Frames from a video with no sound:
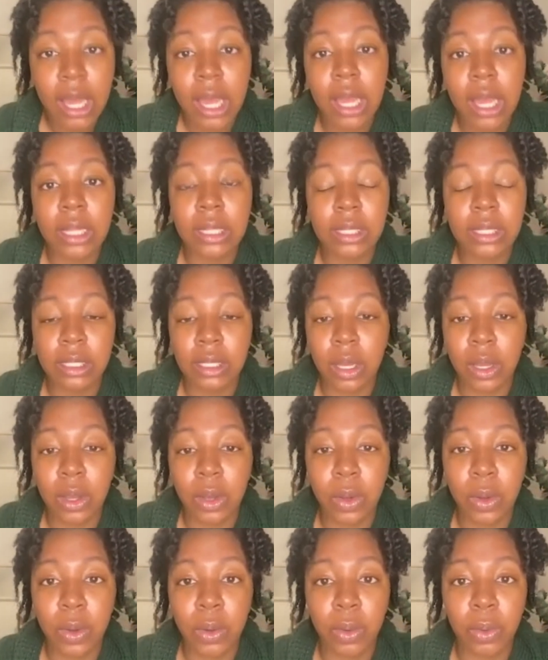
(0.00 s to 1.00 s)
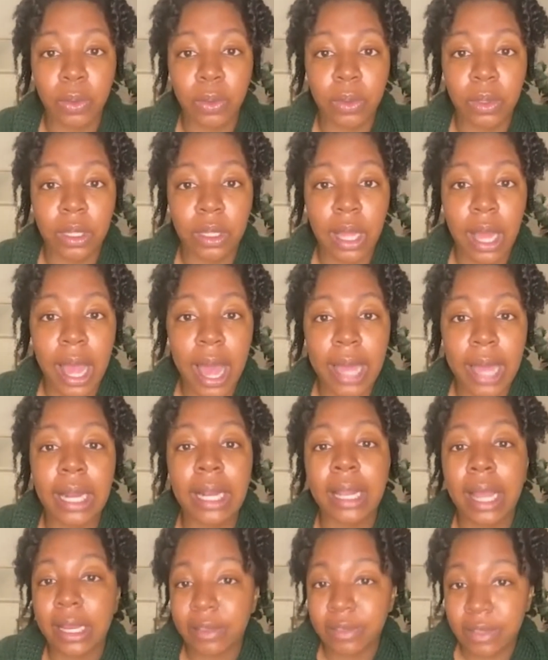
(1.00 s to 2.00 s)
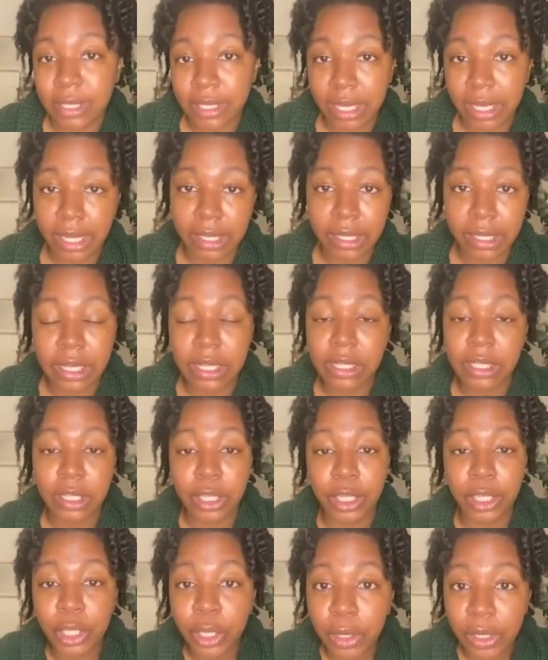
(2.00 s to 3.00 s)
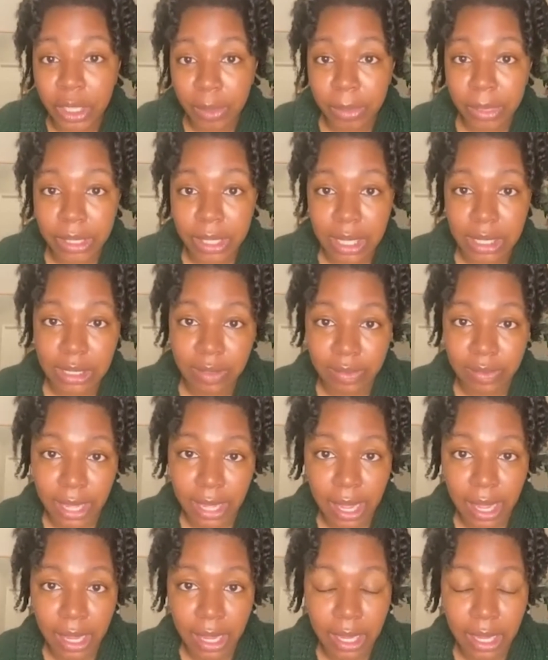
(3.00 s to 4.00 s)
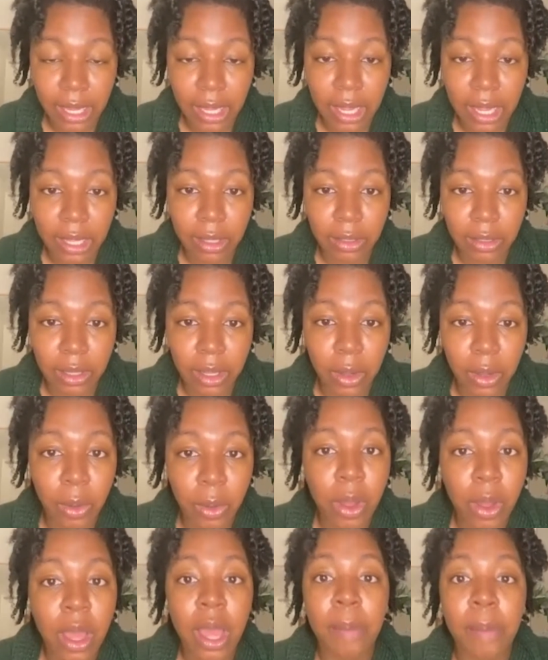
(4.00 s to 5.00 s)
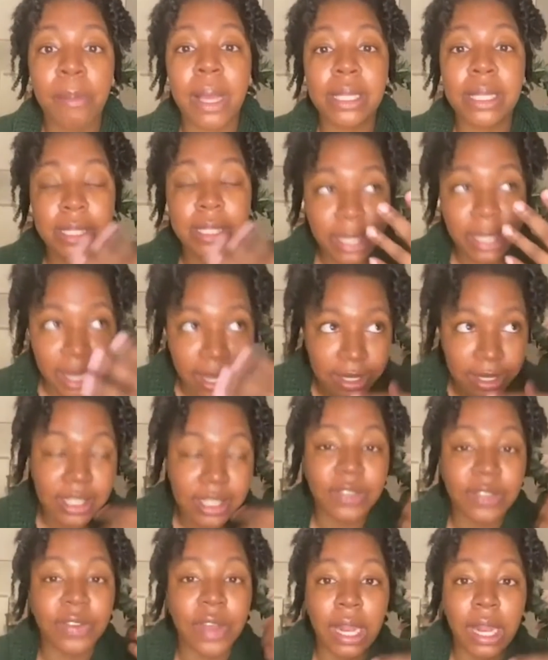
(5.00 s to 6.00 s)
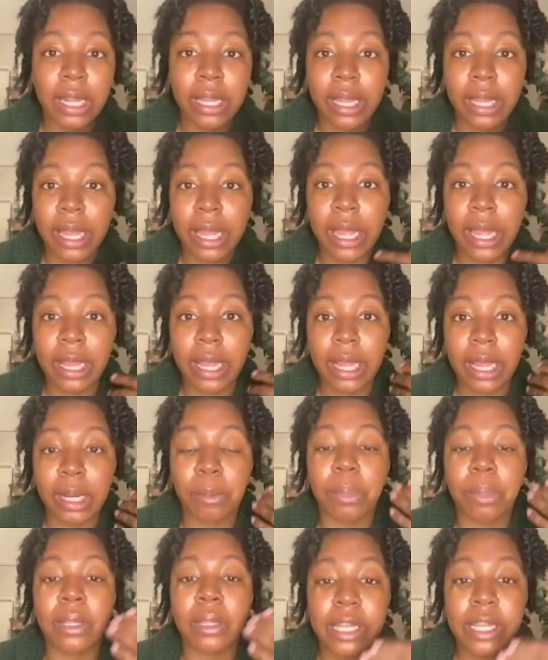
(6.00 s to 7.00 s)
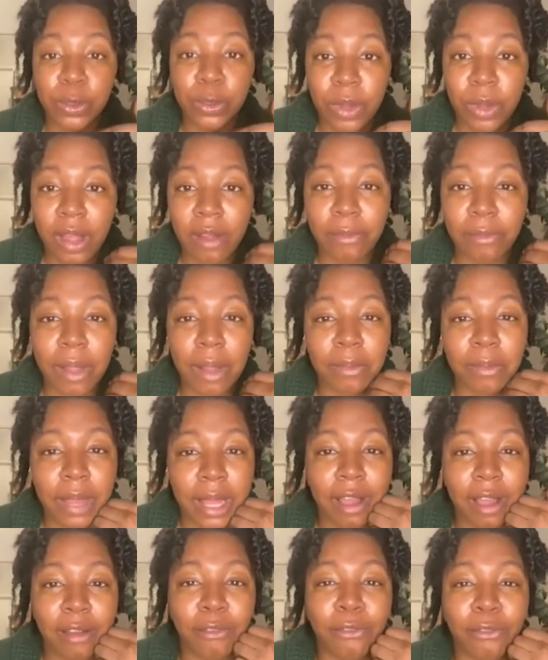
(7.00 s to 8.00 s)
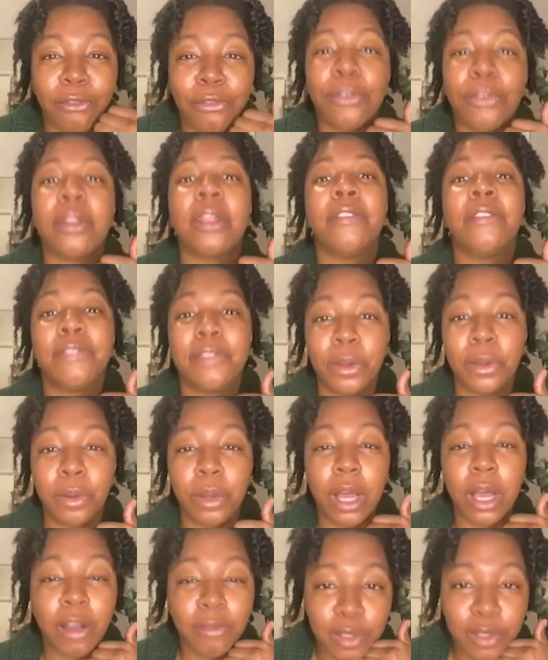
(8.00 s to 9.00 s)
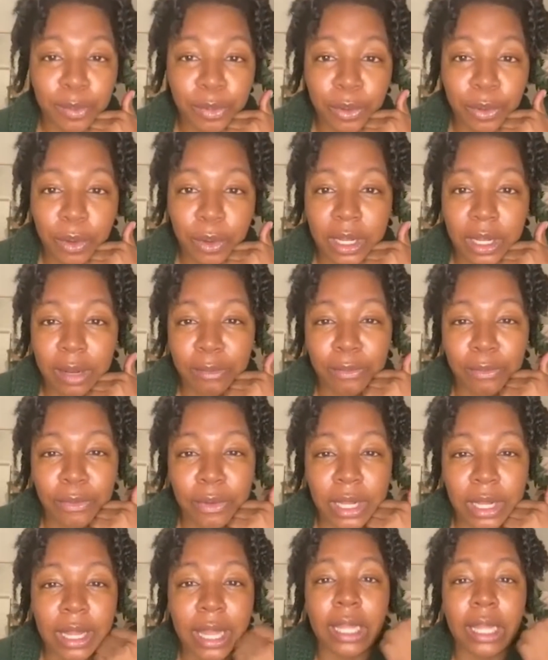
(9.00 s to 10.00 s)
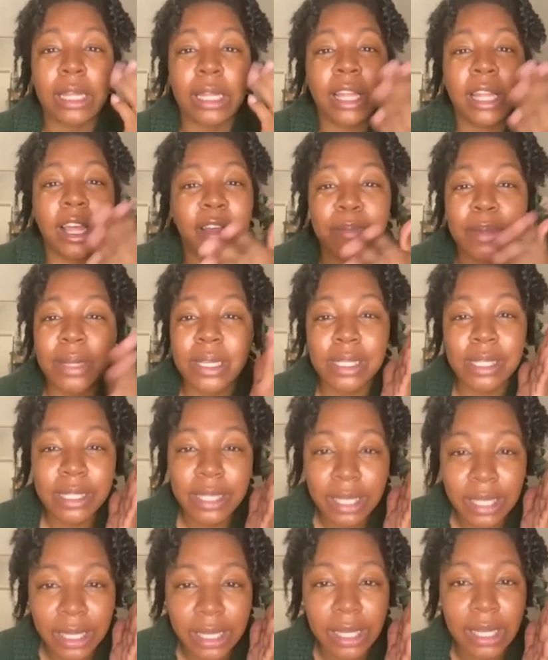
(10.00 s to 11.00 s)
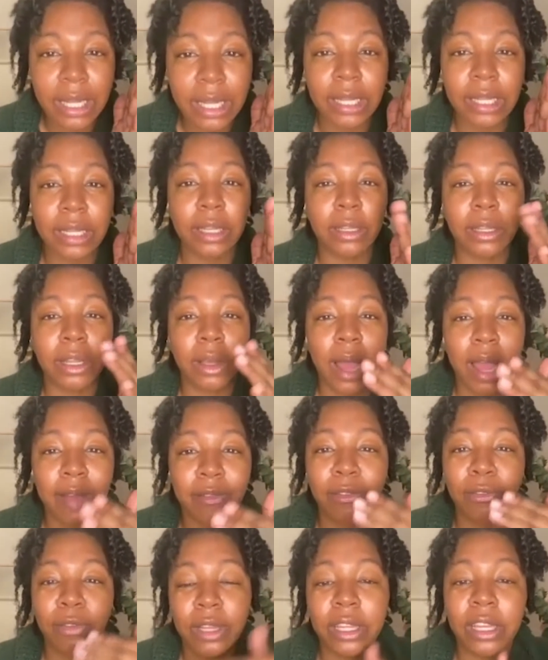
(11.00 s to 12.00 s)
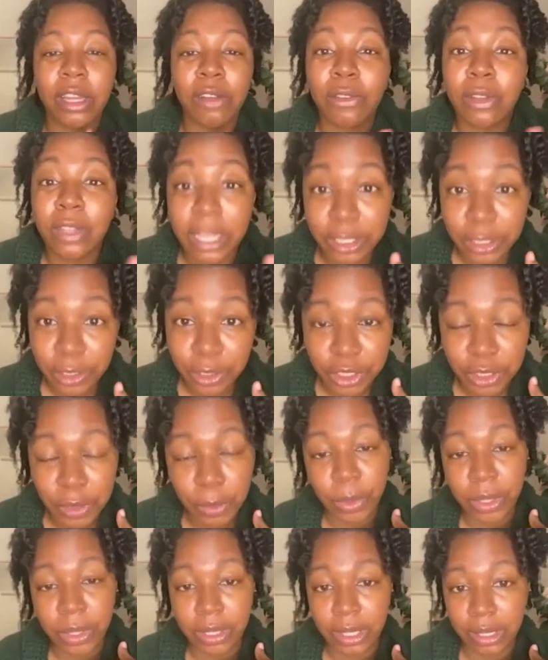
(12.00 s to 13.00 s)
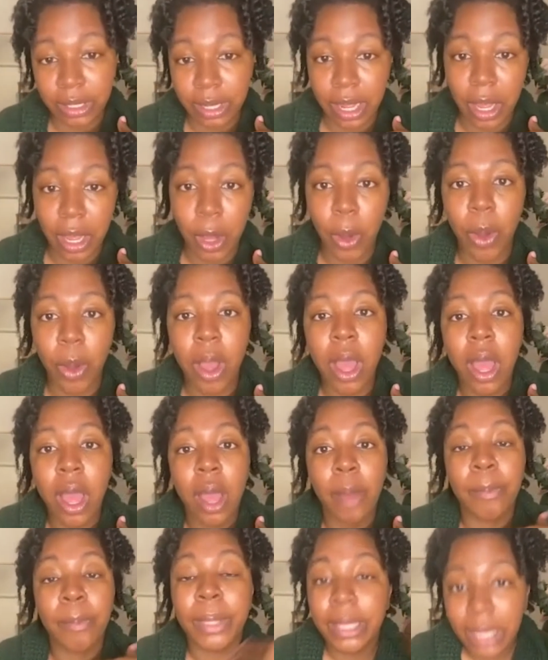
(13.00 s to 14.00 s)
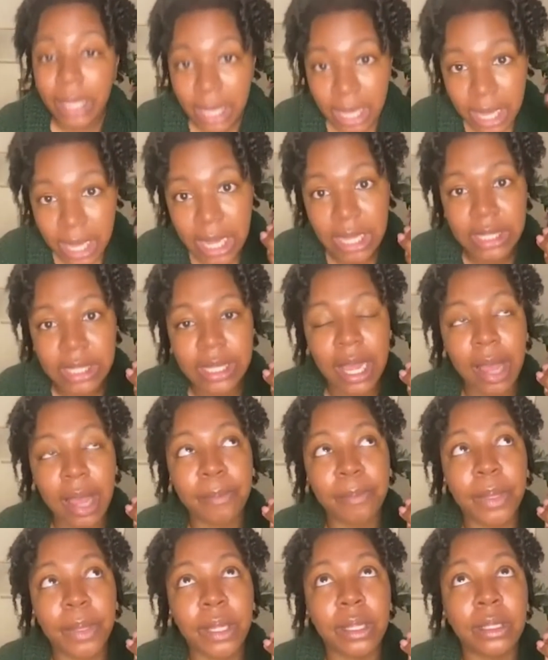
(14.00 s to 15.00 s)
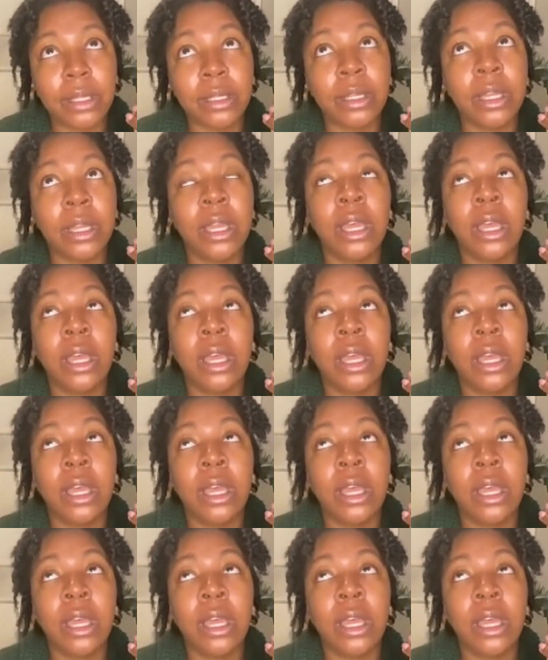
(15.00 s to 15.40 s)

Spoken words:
And so I had a lot of skin insecurity because of that. And my skin is finally at a place where I really feel comfortable and I really like love my skin. And, I have a really good relationship with it now because I've been,